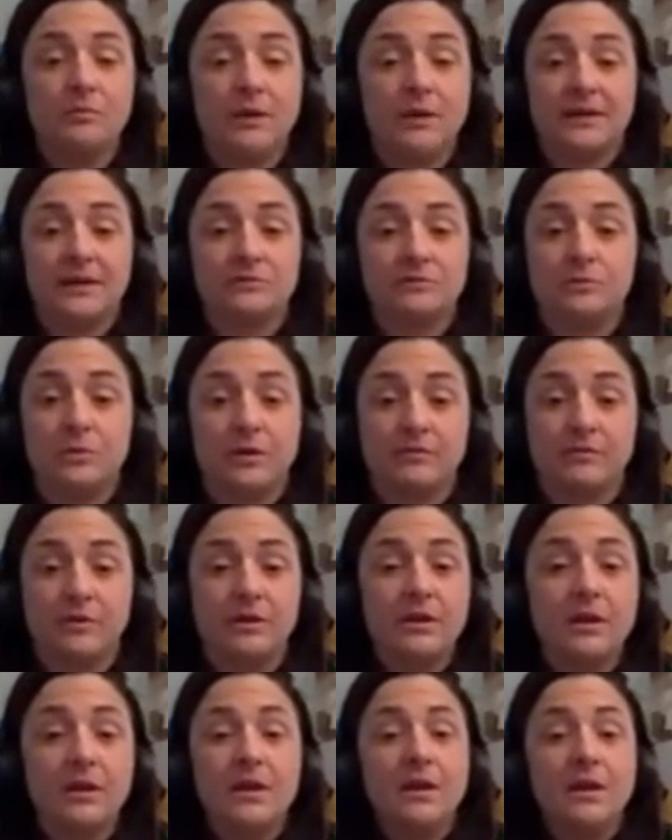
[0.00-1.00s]
back to
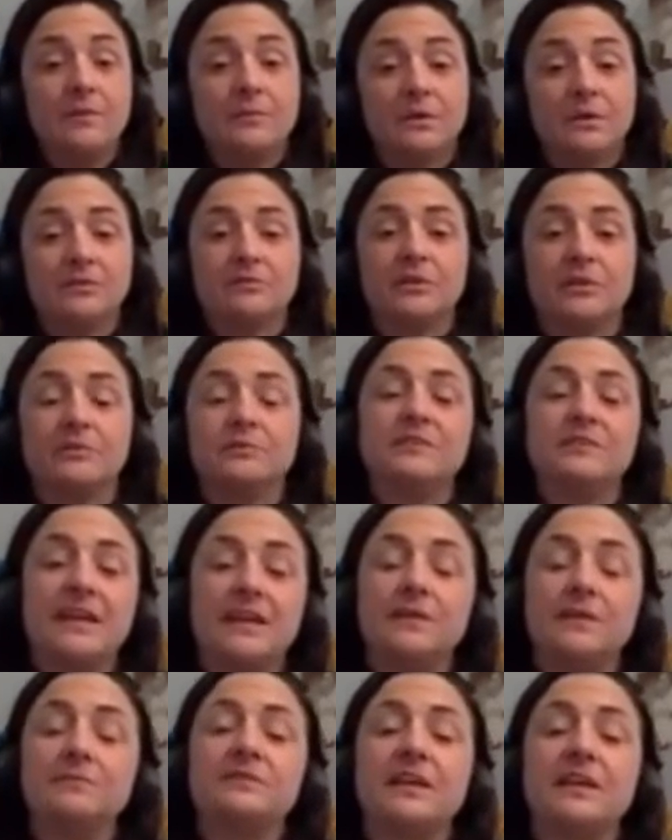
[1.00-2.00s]
whoever. Yeah. But so
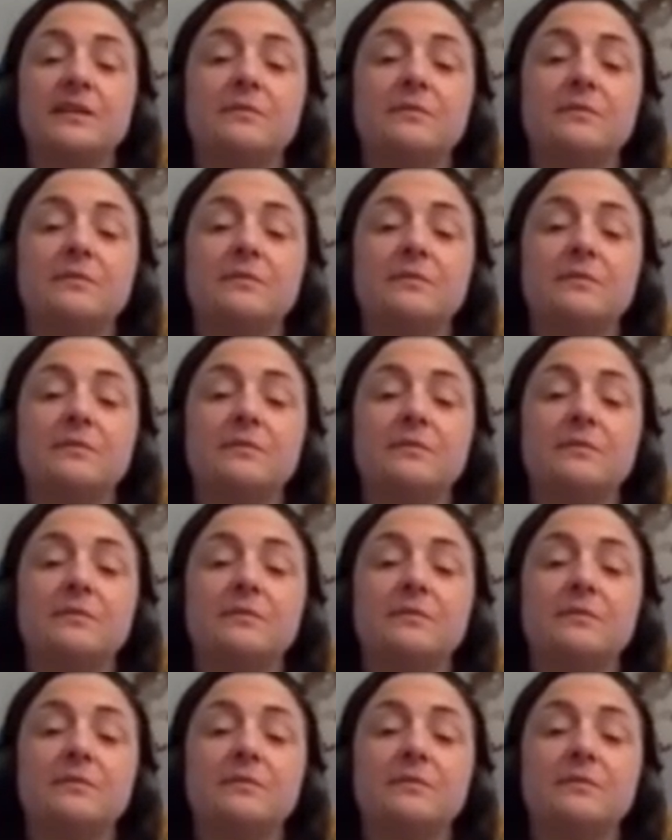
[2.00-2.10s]
Tatum.